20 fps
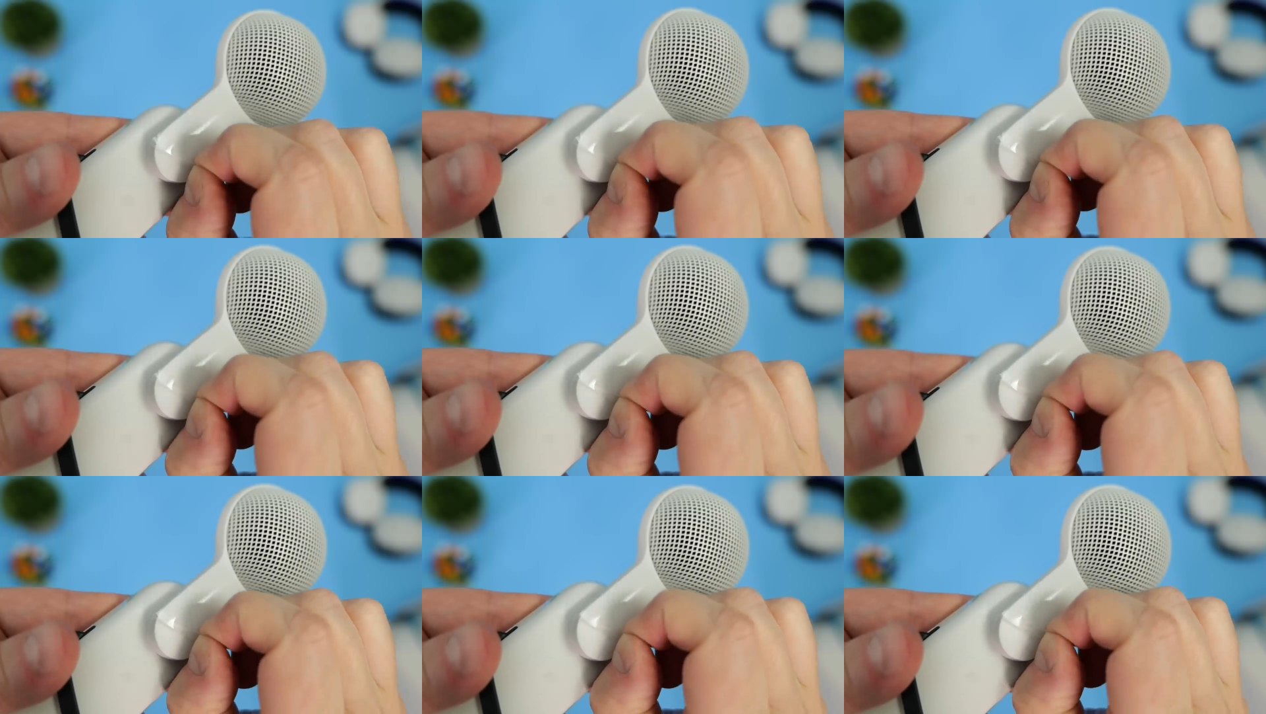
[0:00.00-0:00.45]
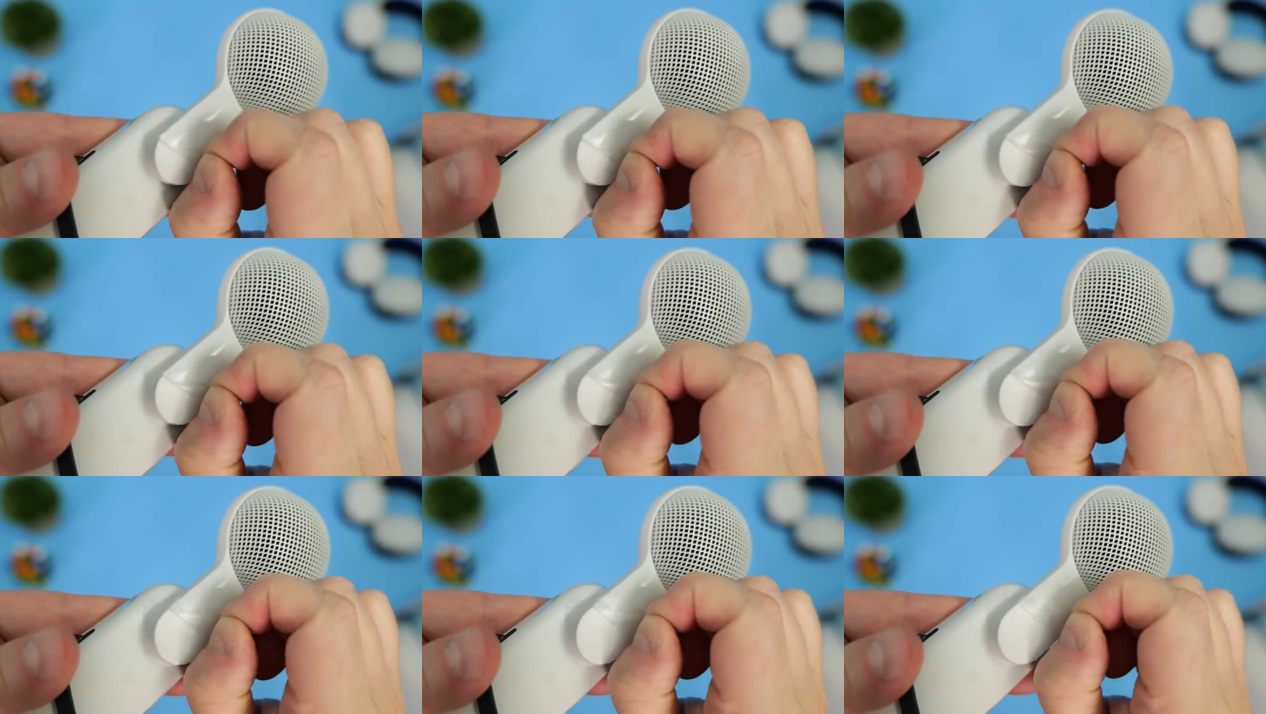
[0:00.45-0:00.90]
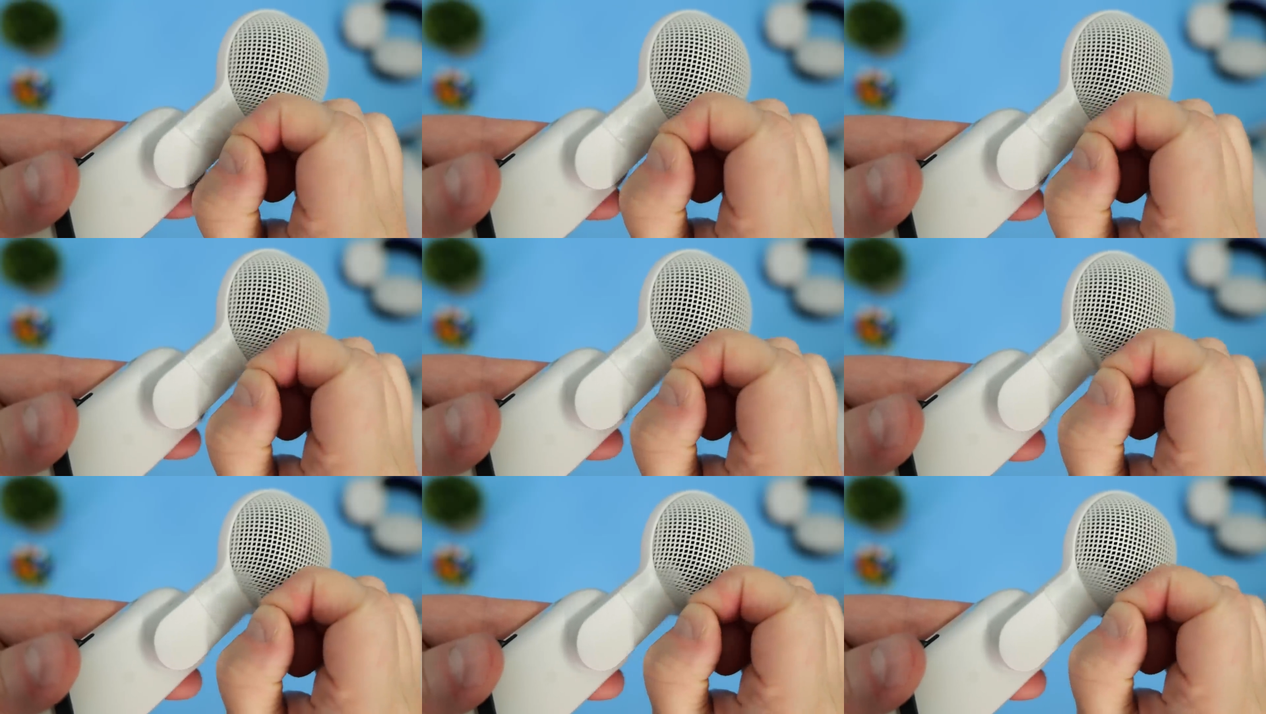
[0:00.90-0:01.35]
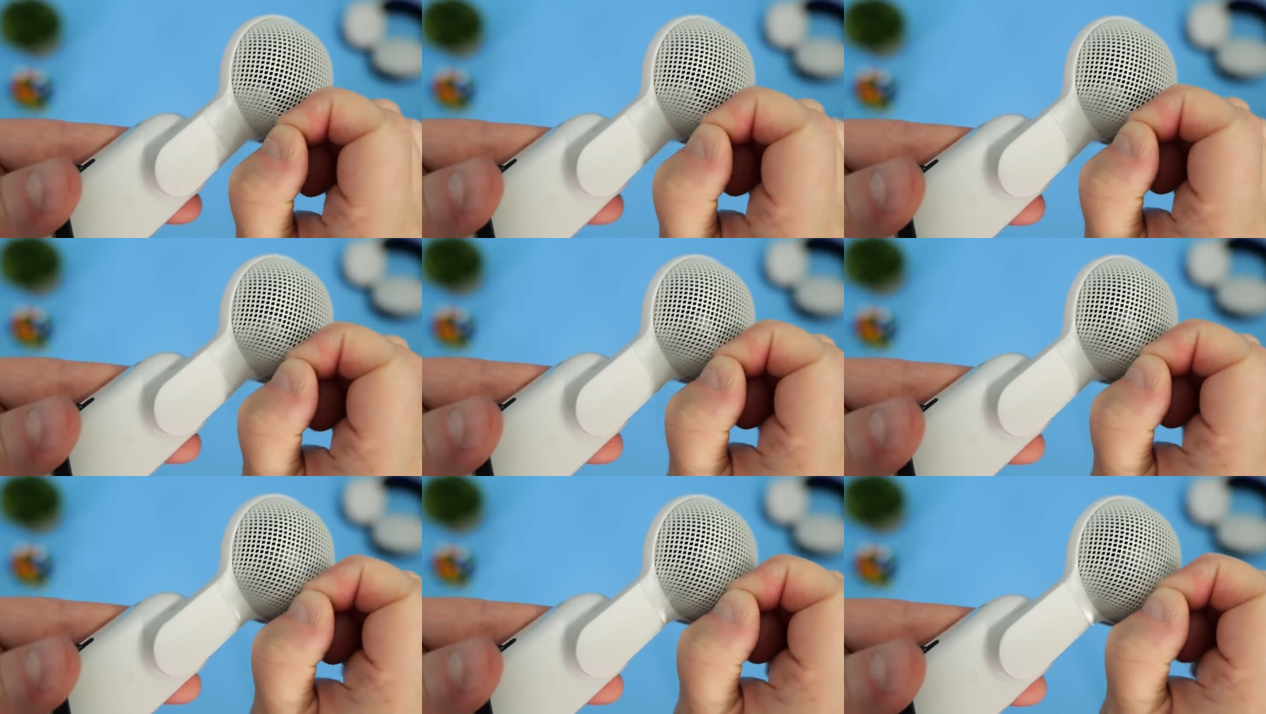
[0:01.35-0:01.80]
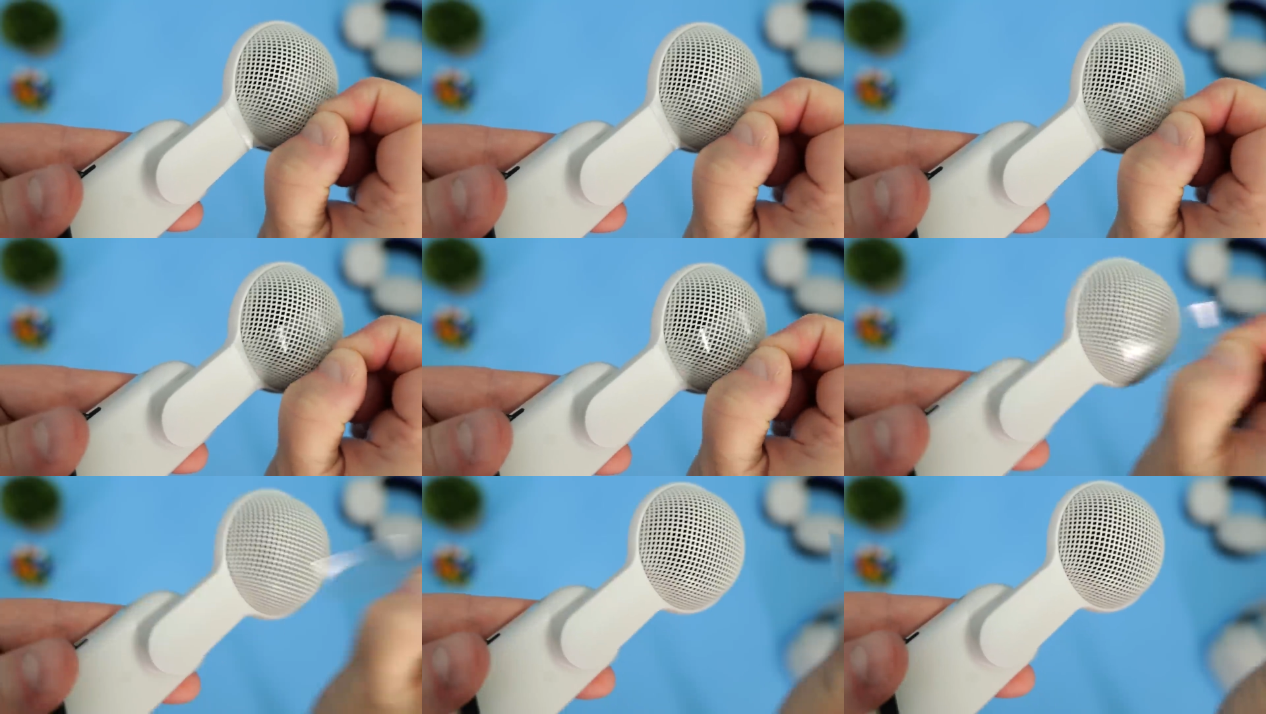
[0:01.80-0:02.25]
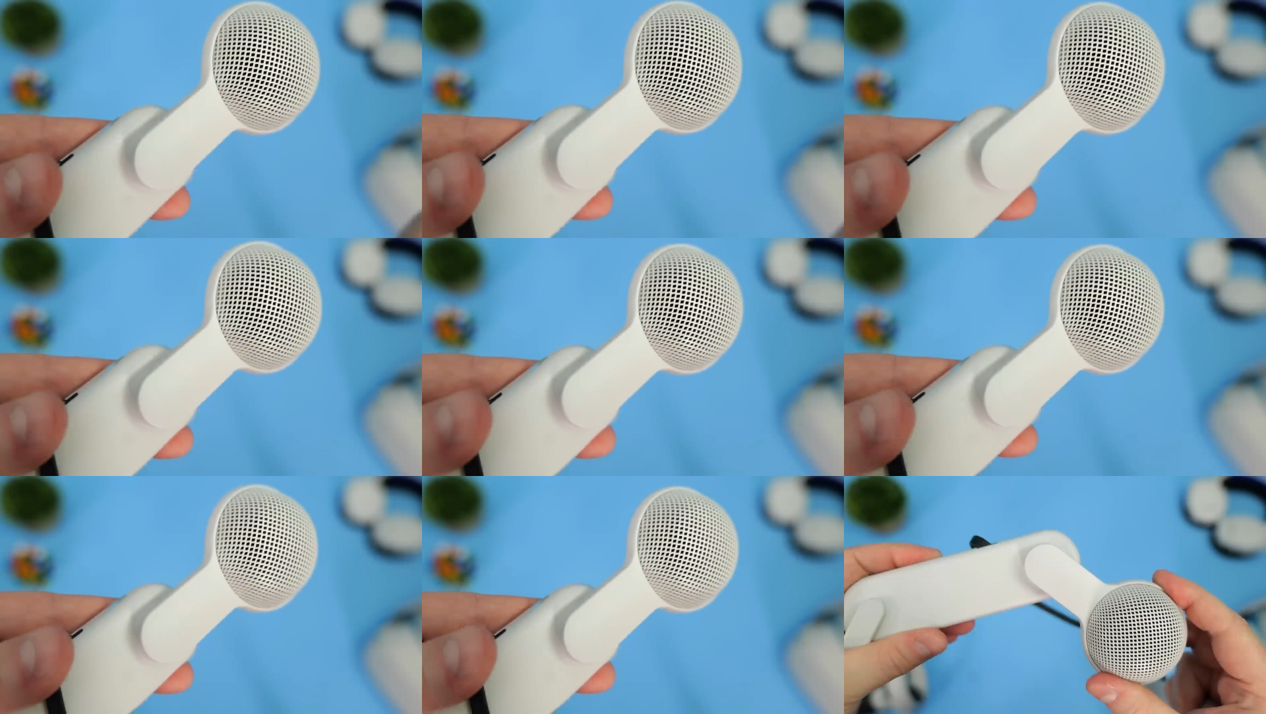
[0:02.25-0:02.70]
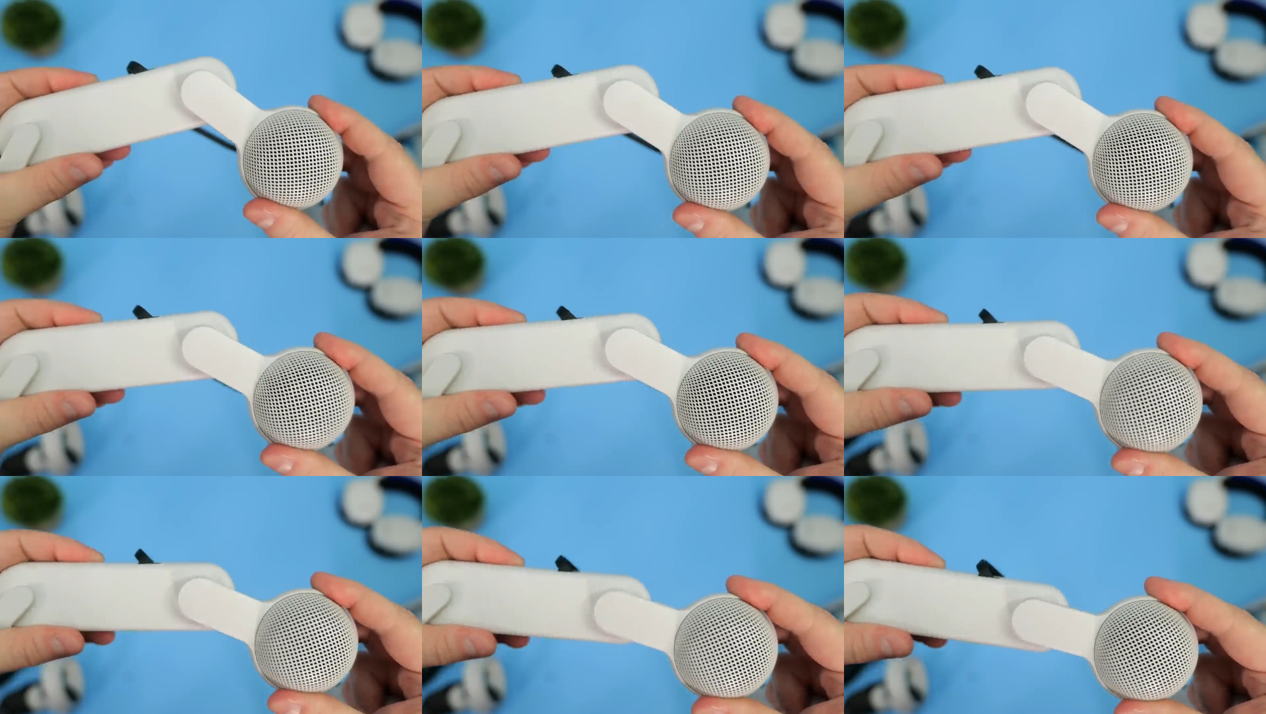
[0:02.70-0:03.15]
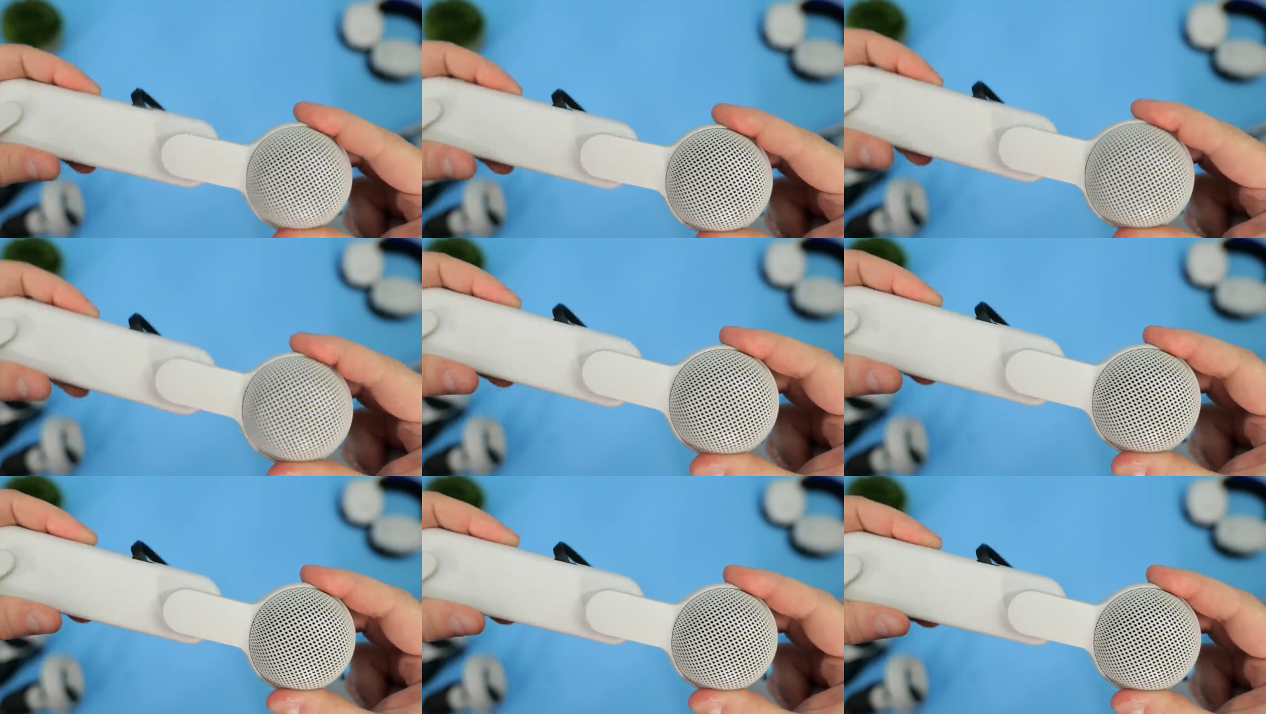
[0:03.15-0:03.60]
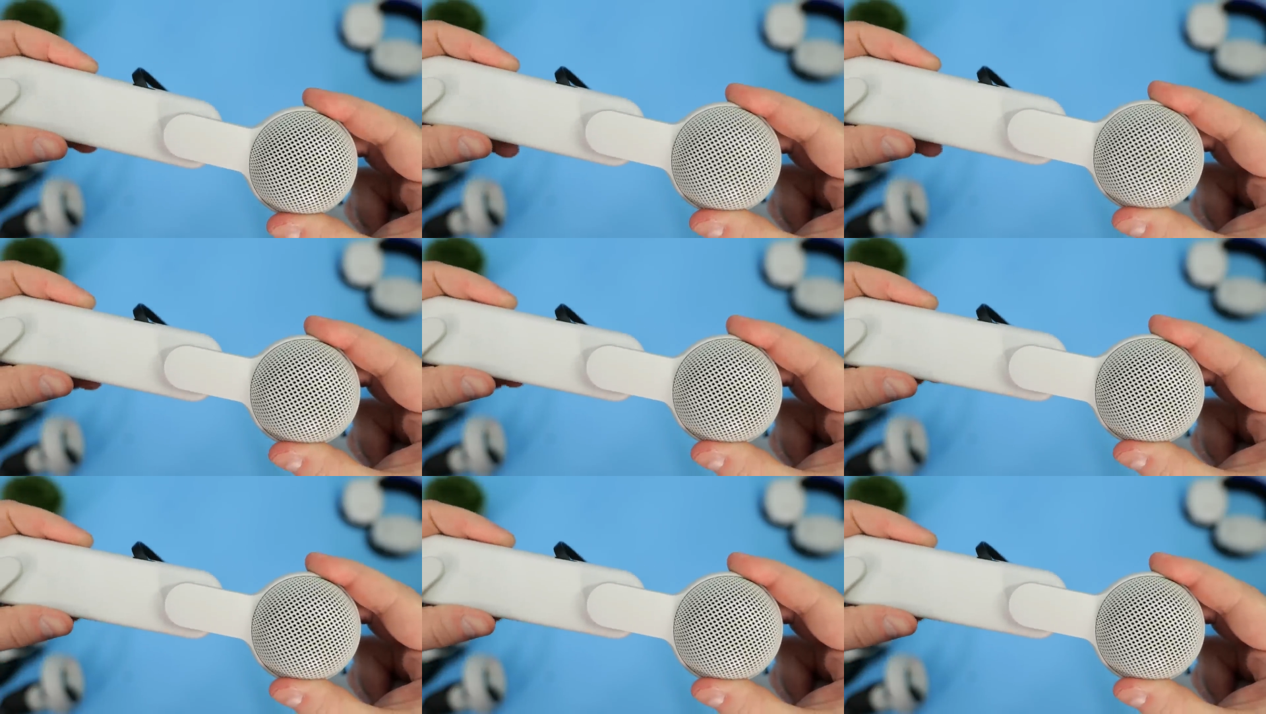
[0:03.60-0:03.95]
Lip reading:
[unreadable: no face in view]